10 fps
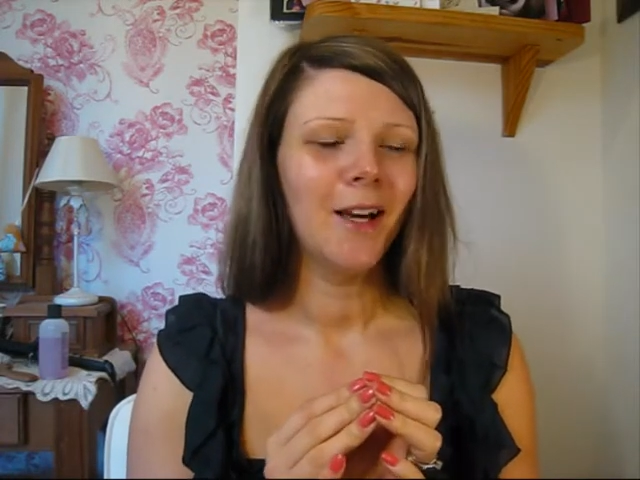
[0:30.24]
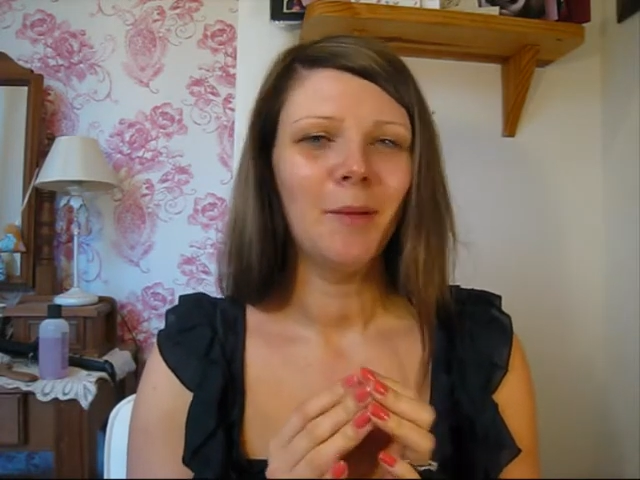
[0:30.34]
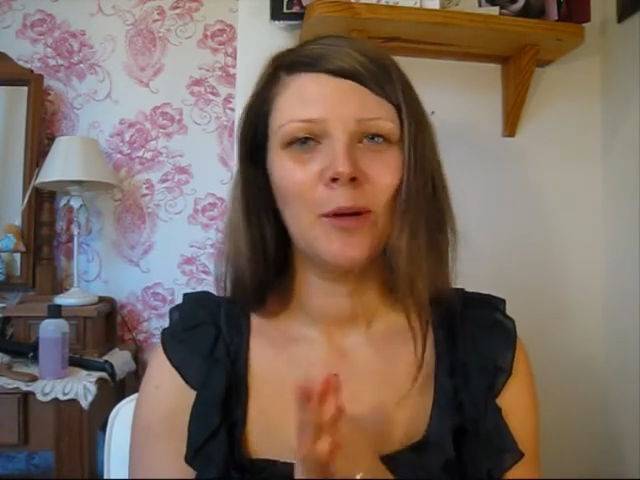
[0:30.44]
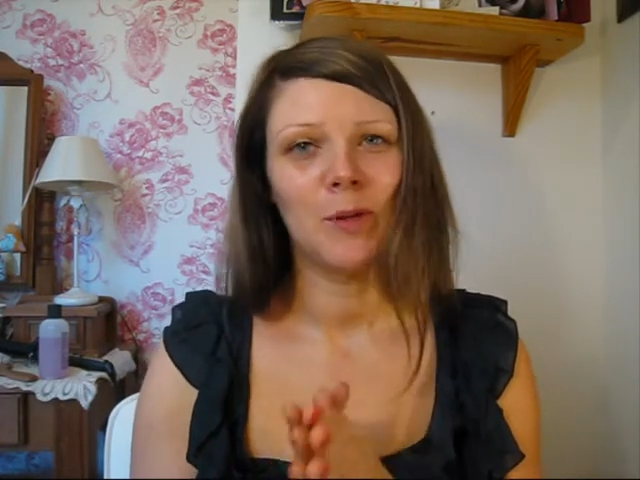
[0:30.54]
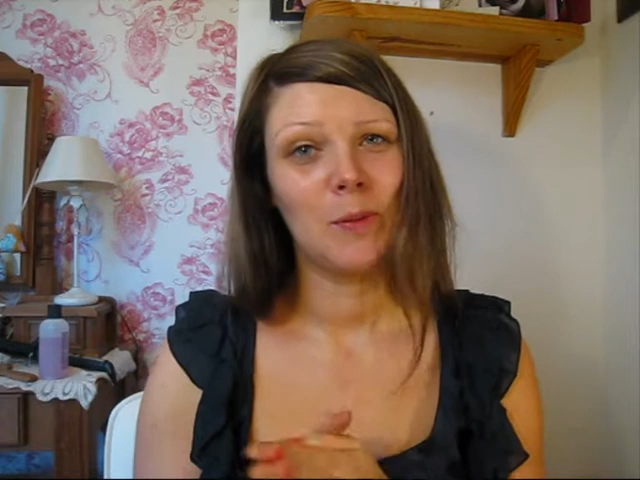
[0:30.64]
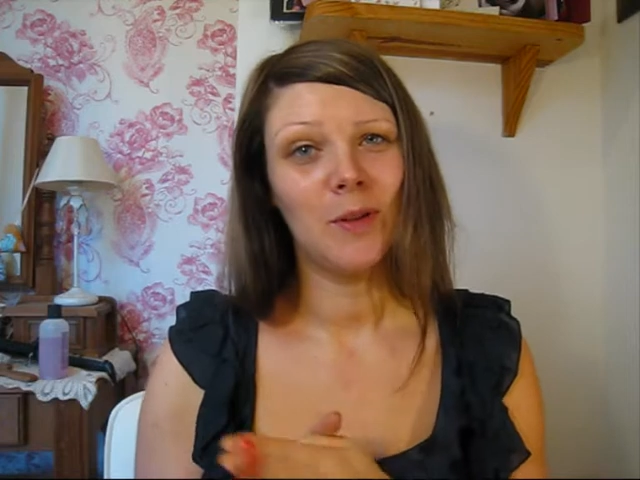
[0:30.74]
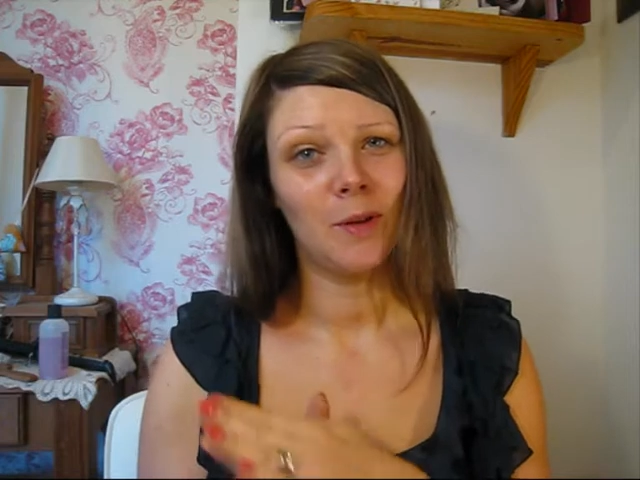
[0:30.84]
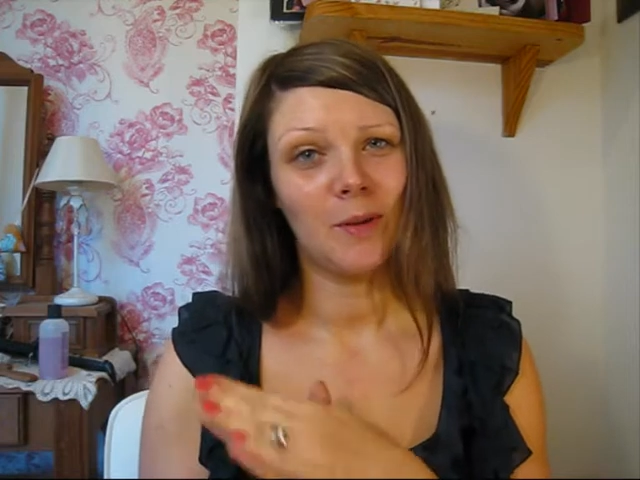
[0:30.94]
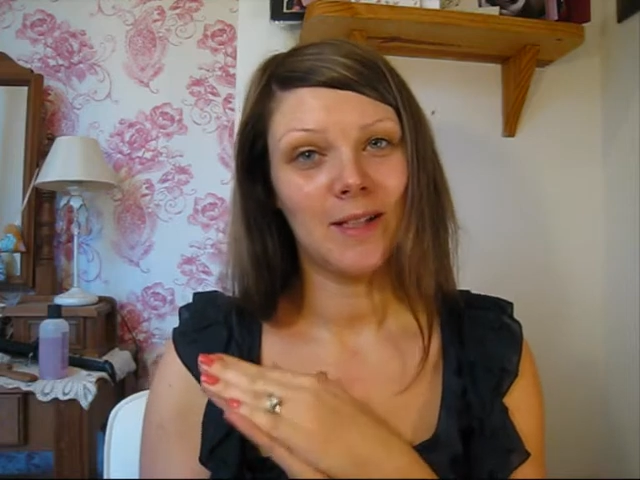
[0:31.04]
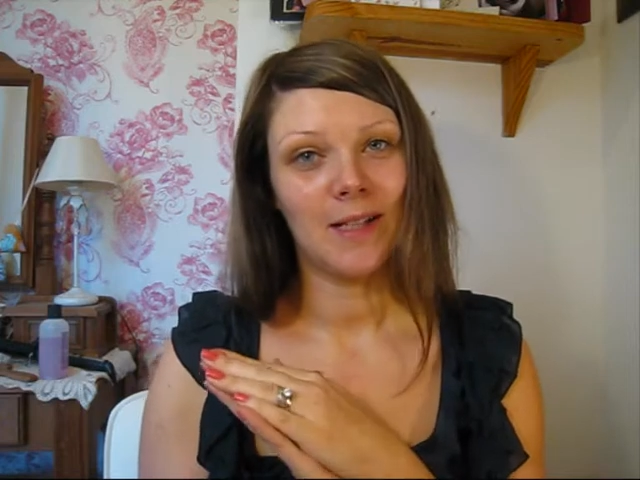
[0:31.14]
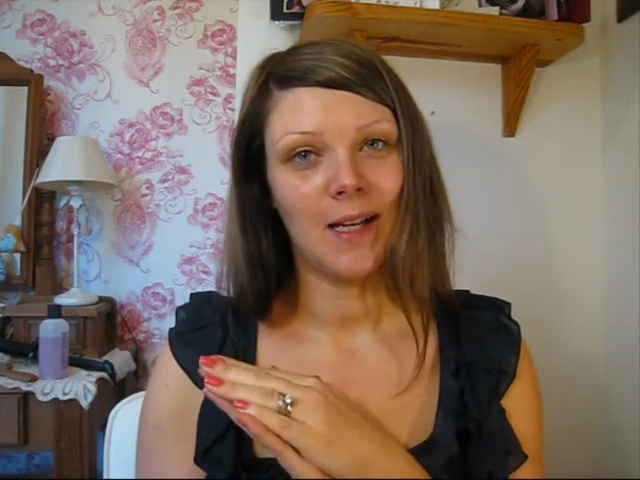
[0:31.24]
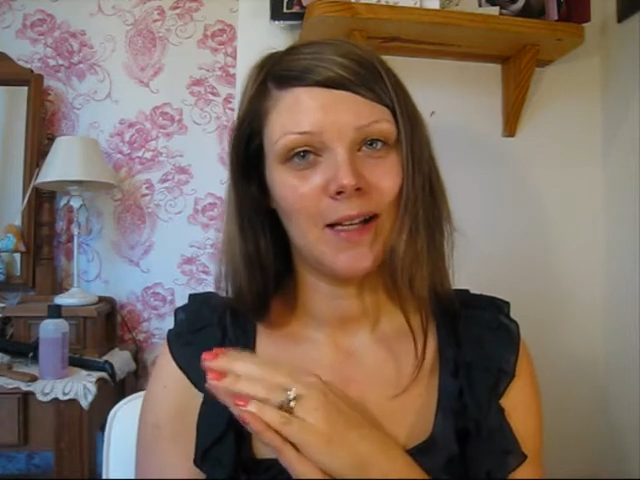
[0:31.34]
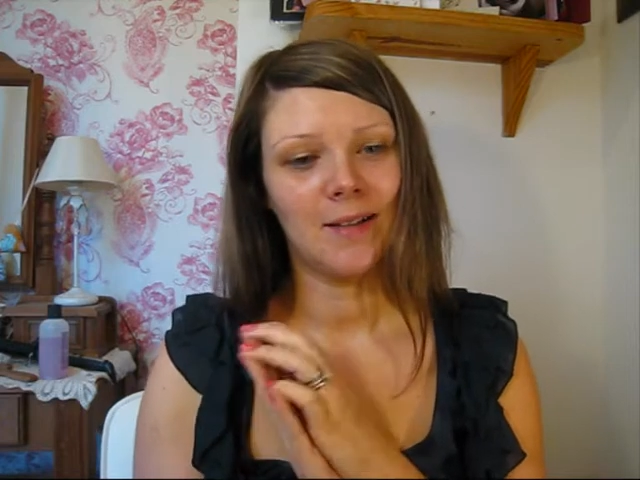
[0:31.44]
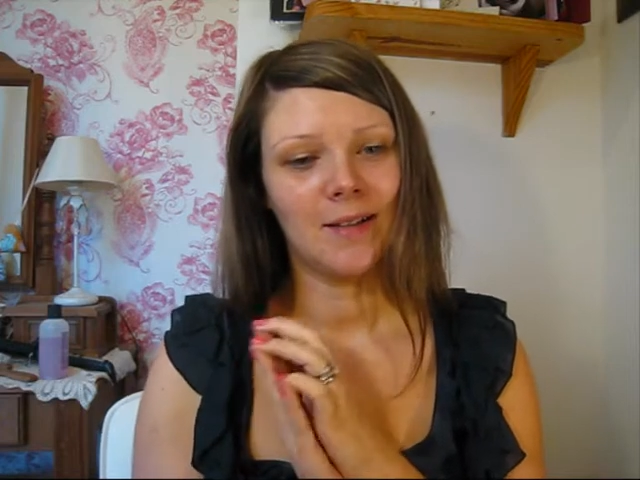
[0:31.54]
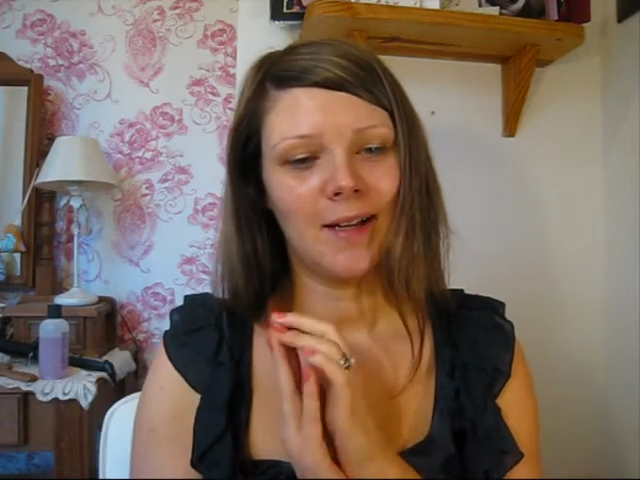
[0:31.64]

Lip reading: My husband always says,